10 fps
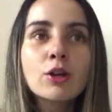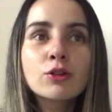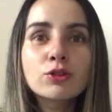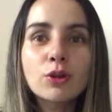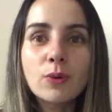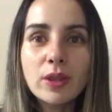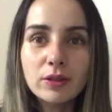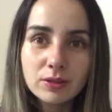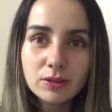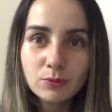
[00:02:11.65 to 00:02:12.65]
So
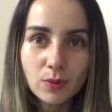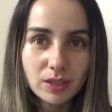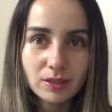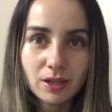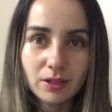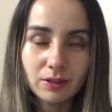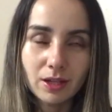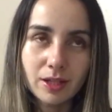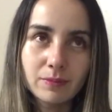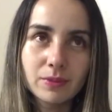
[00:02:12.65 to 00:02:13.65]
there's this one designer
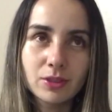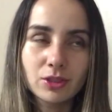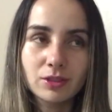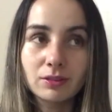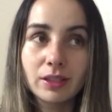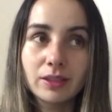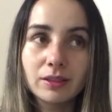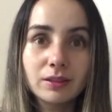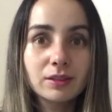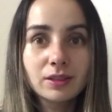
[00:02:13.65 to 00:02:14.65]
I'm just
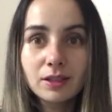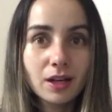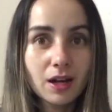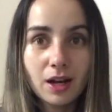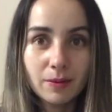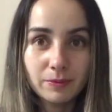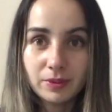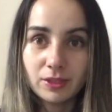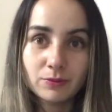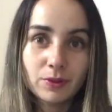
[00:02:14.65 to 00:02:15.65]
I'm obsessed